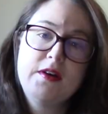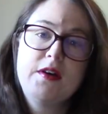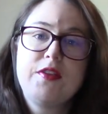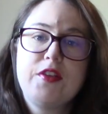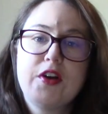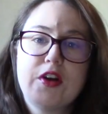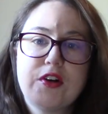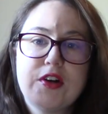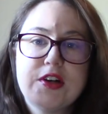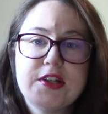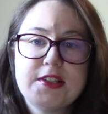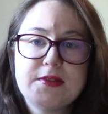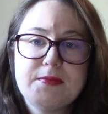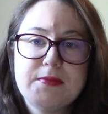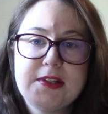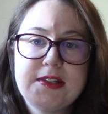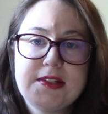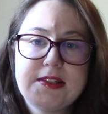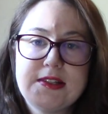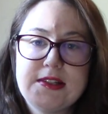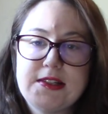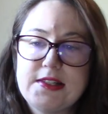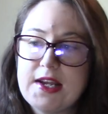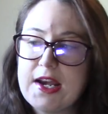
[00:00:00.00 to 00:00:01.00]
The
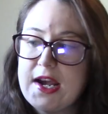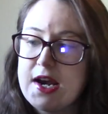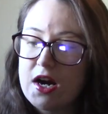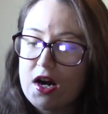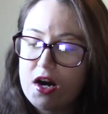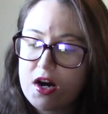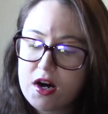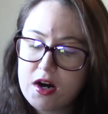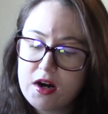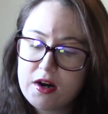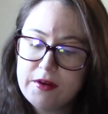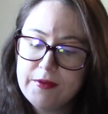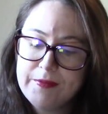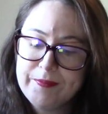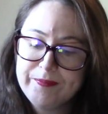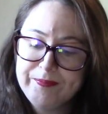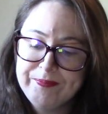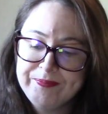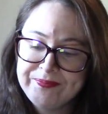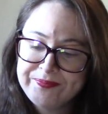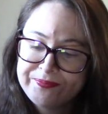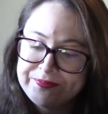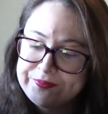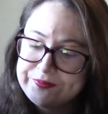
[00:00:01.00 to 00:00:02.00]
Christmas Dare.
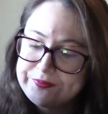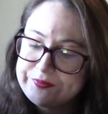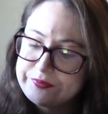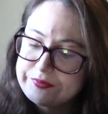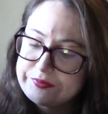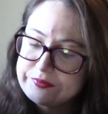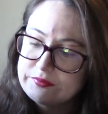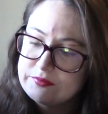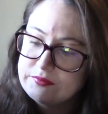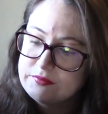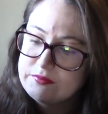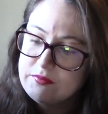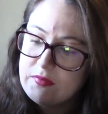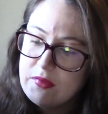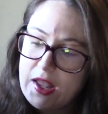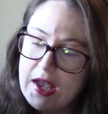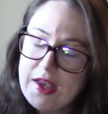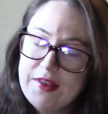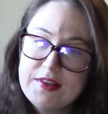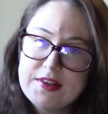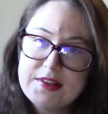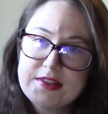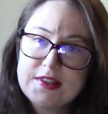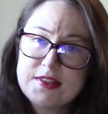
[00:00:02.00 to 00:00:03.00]

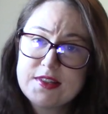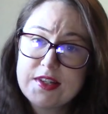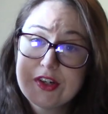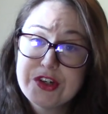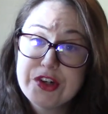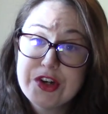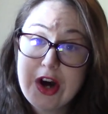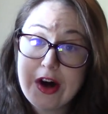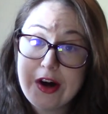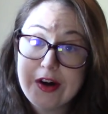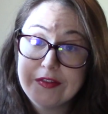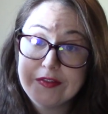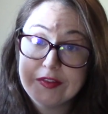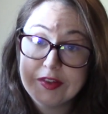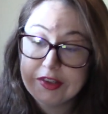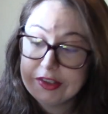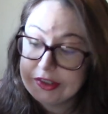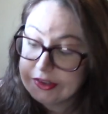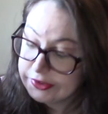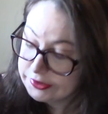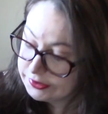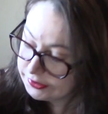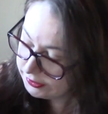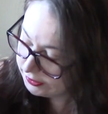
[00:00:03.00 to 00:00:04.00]
And this is a
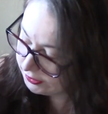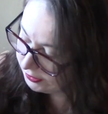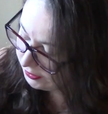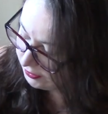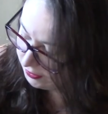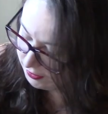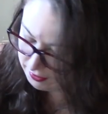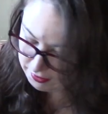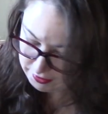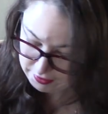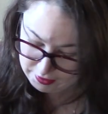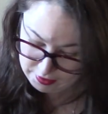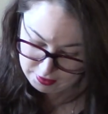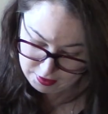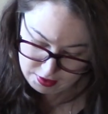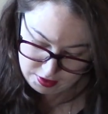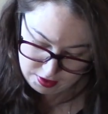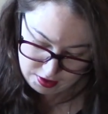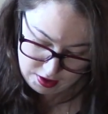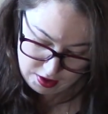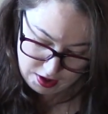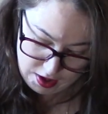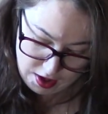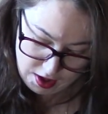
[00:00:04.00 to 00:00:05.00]
novel.
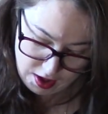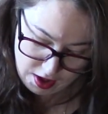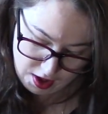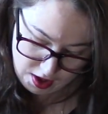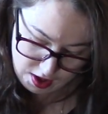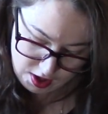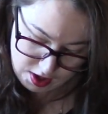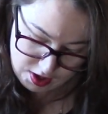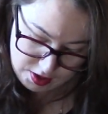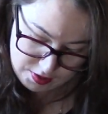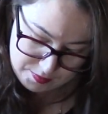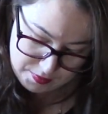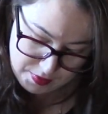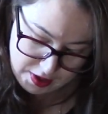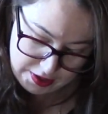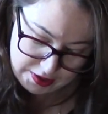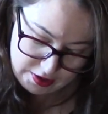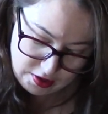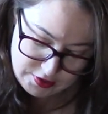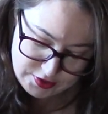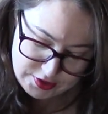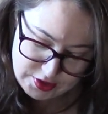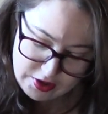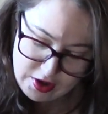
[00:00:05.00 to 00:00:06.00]
Um, I
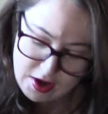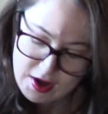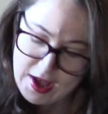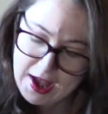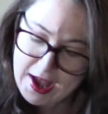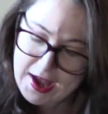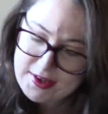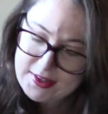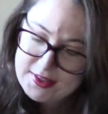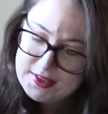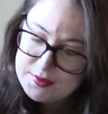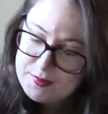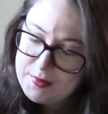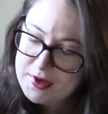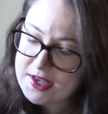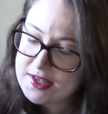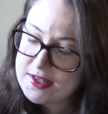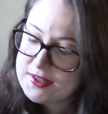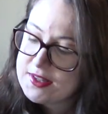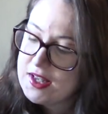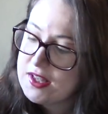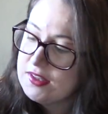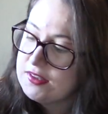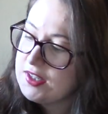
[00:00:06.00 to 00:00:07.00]
also got
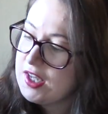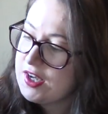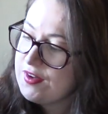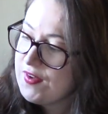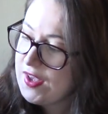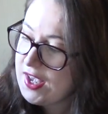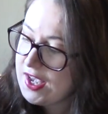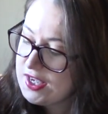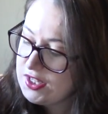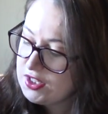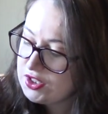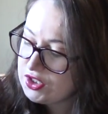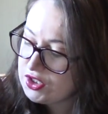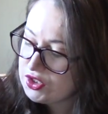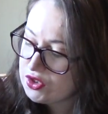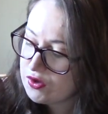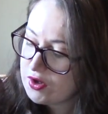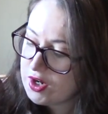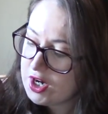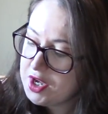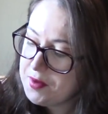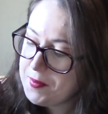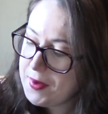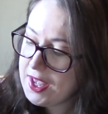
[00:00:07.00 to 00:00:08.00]
Ex-Mas, a love-hate
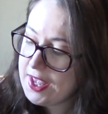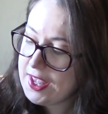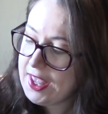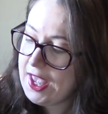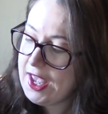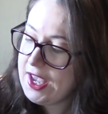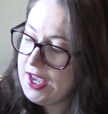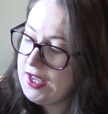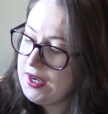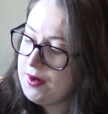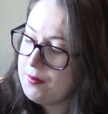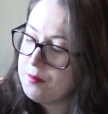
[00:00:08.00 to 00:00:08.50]
story by Kate